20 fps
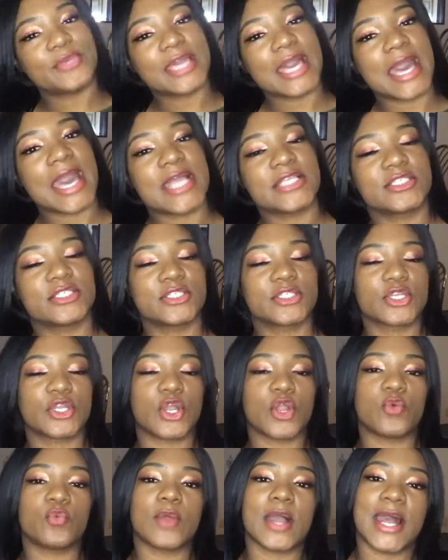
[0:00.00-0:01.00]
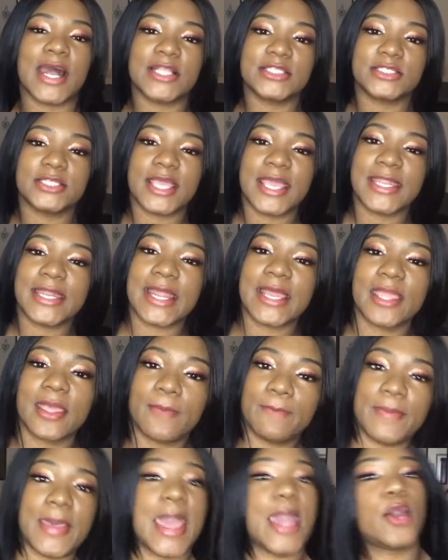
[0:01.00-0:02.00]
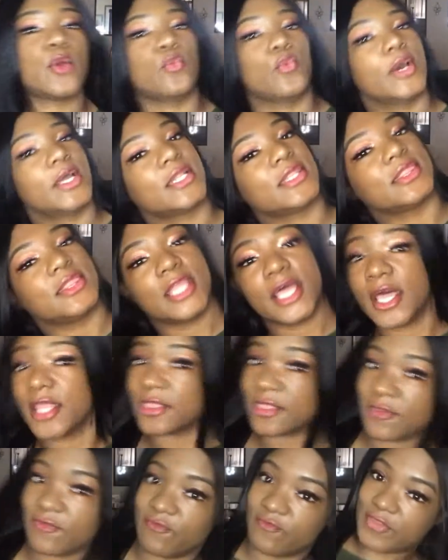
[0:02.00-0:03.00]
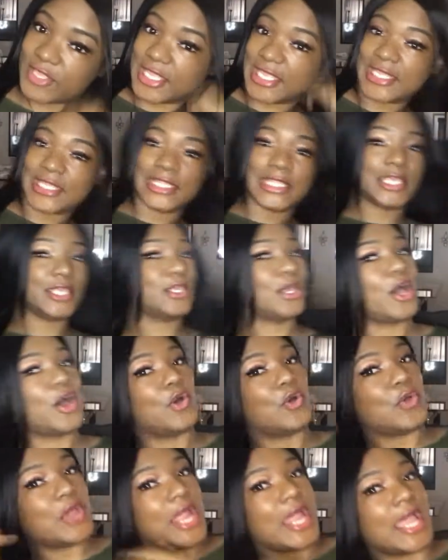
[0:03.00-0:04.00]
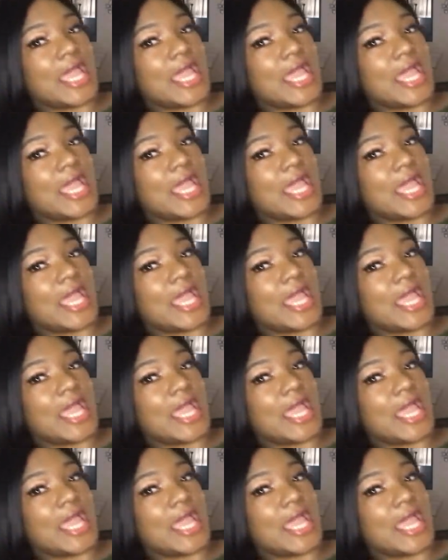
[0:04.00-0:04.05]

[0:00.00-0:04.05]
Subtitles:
Hey guys, it's your girl Raja, and I am back with another video.